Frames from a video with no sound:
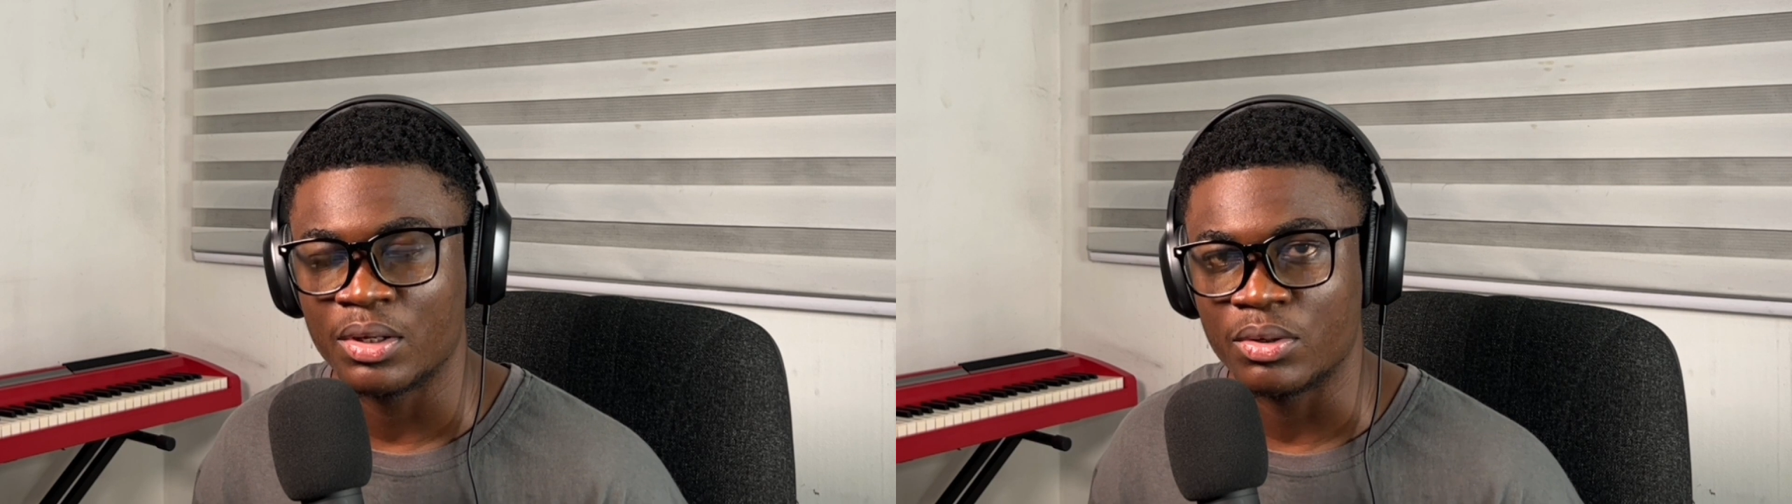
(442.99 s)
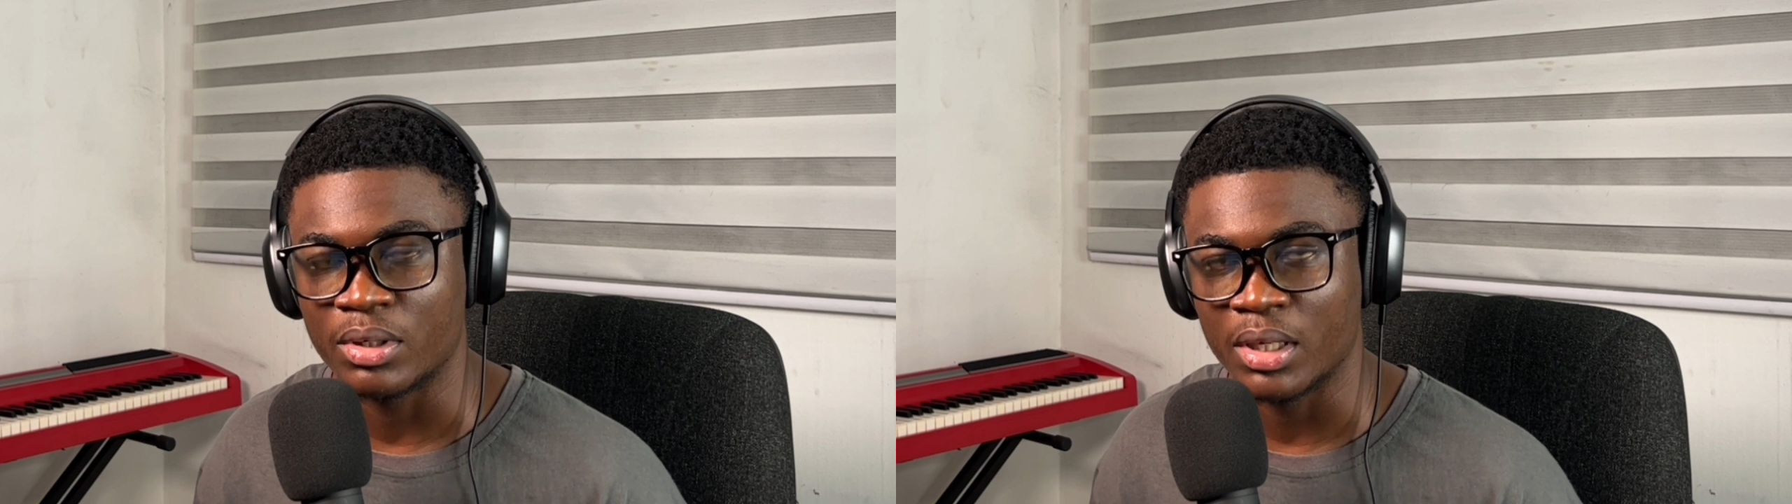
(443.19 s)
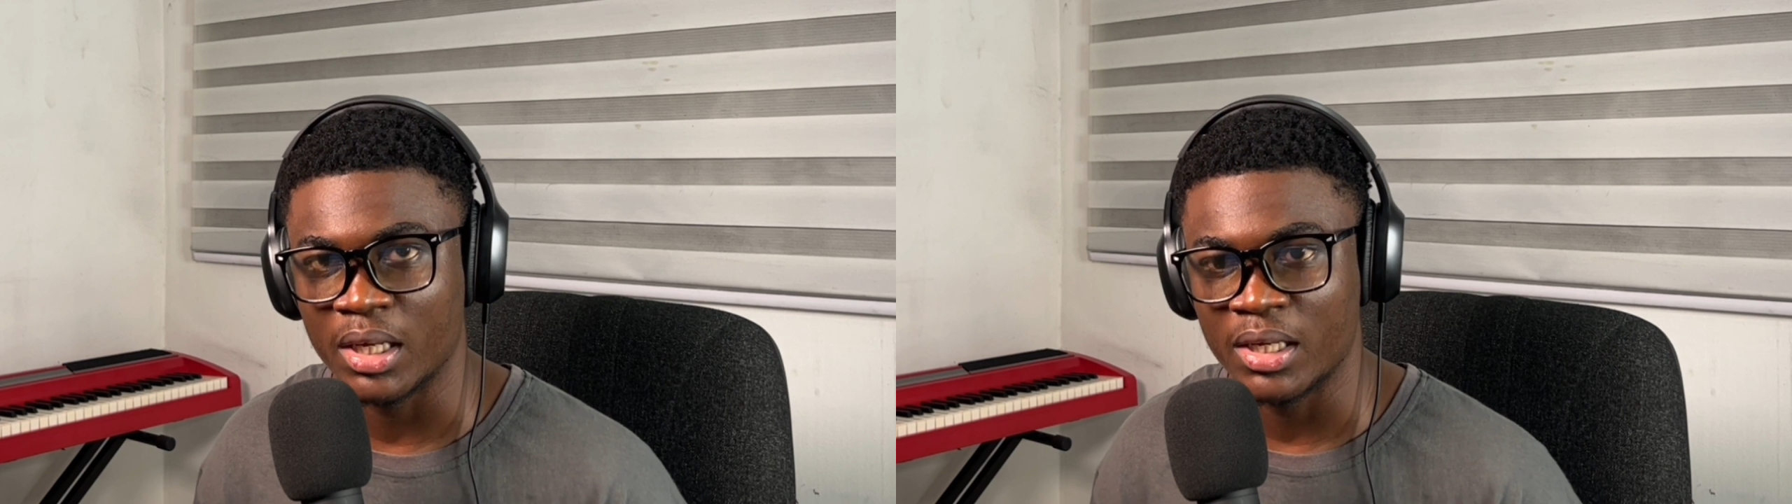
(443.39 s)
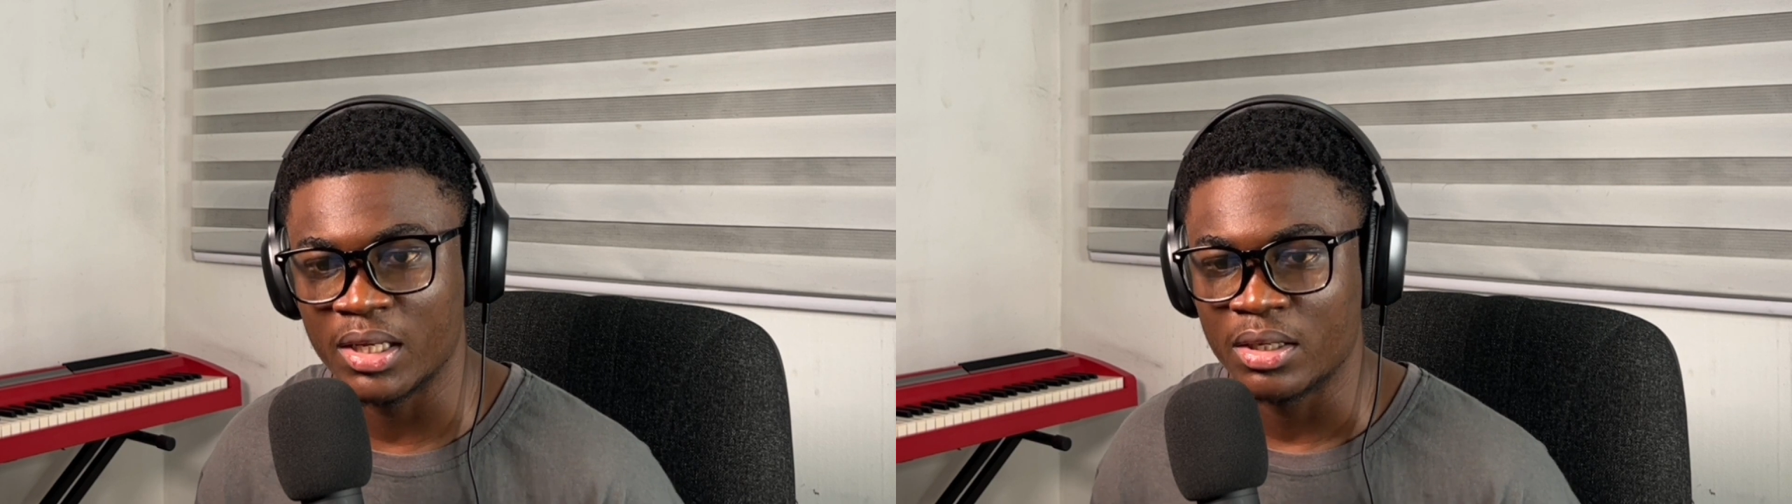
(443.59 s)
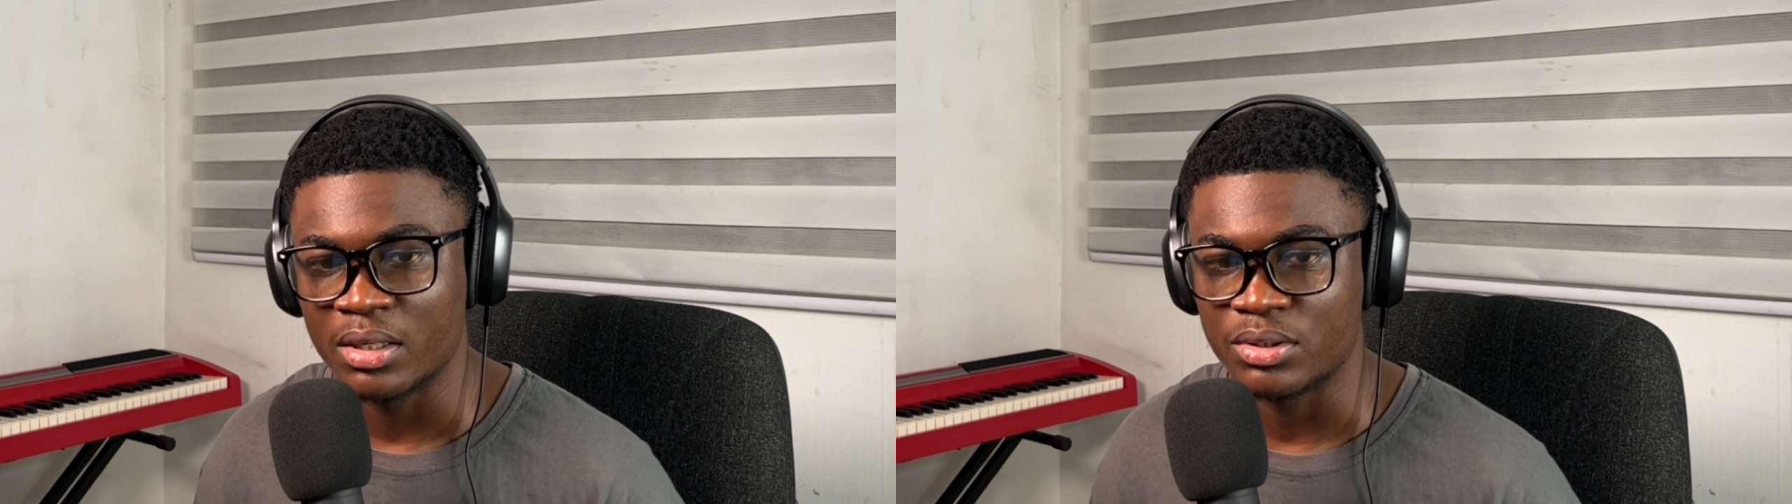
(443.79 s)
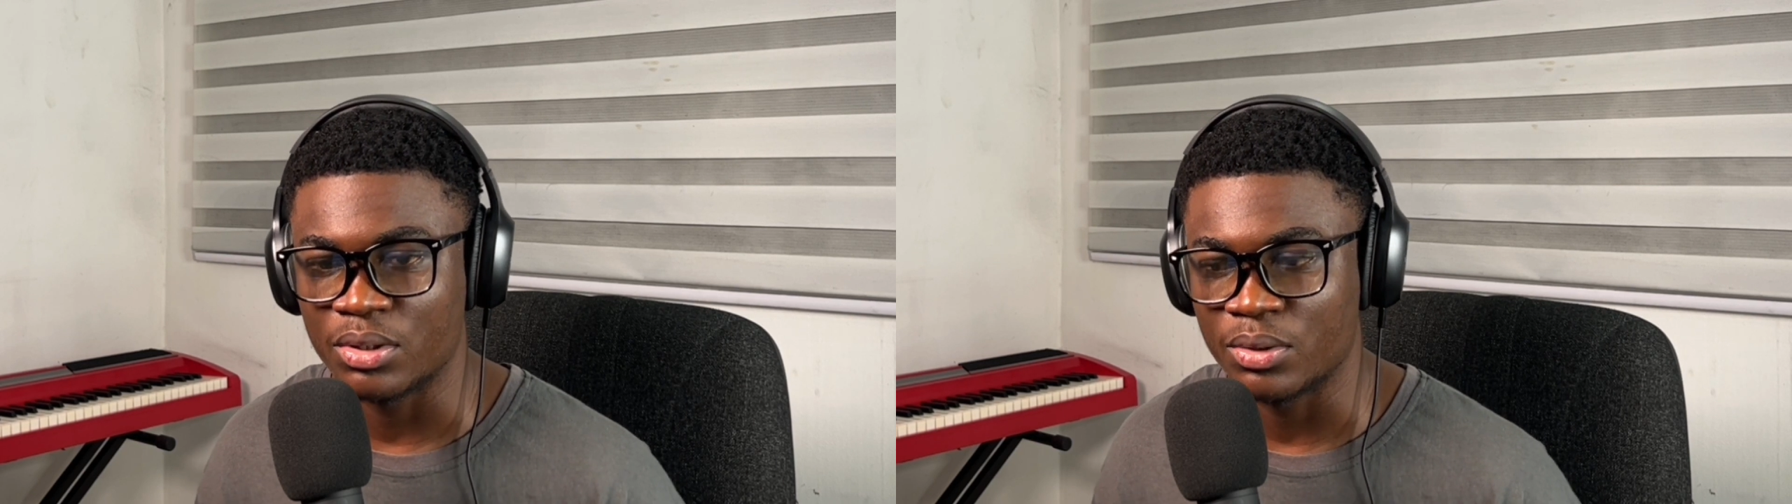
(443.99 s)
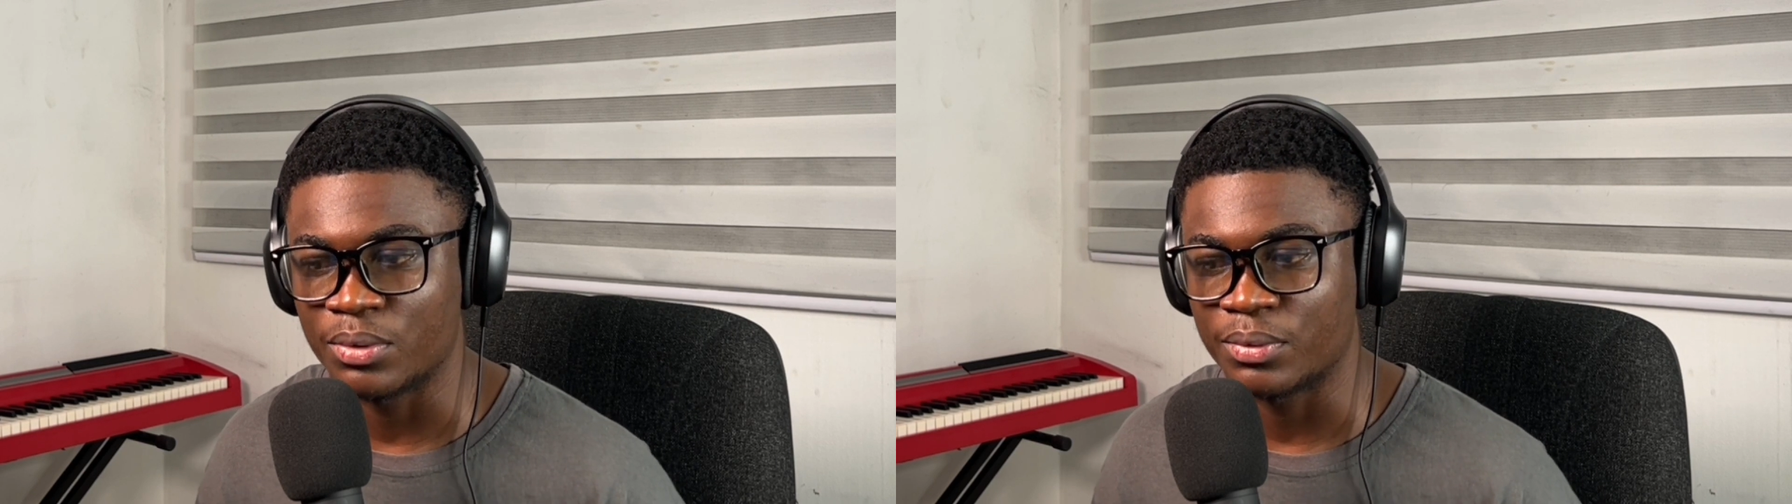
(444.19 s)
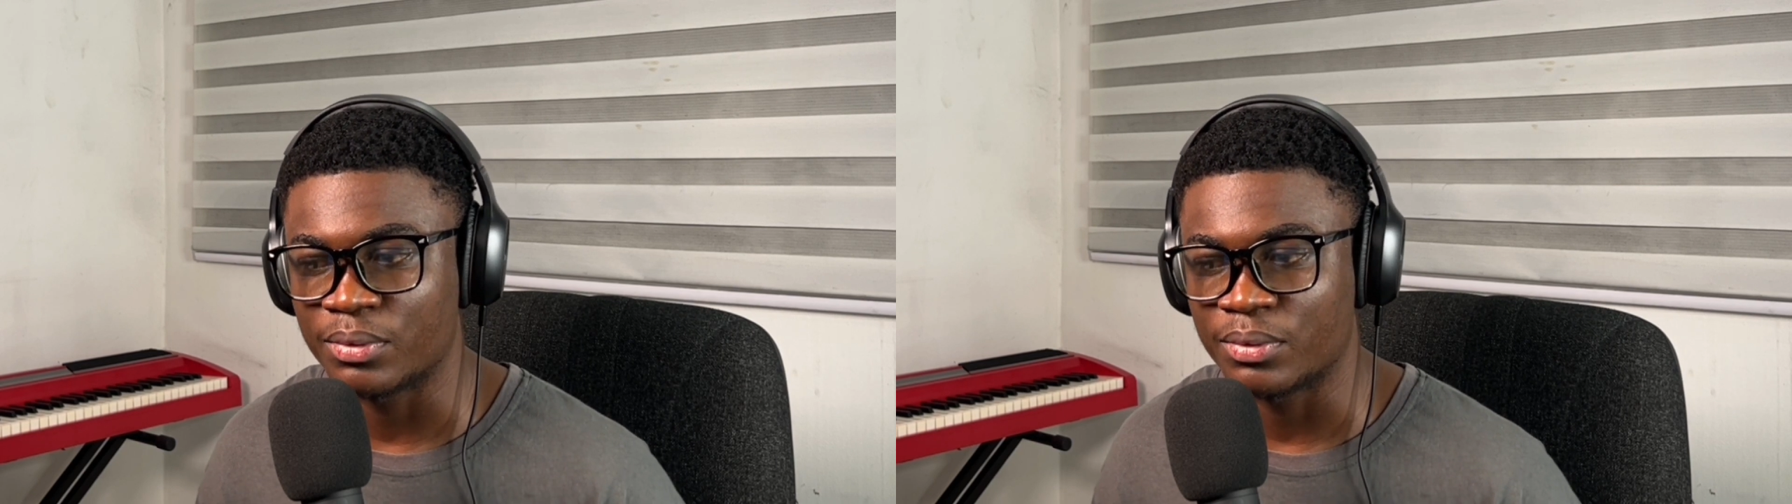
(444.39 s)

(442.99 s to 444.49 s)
Okay, so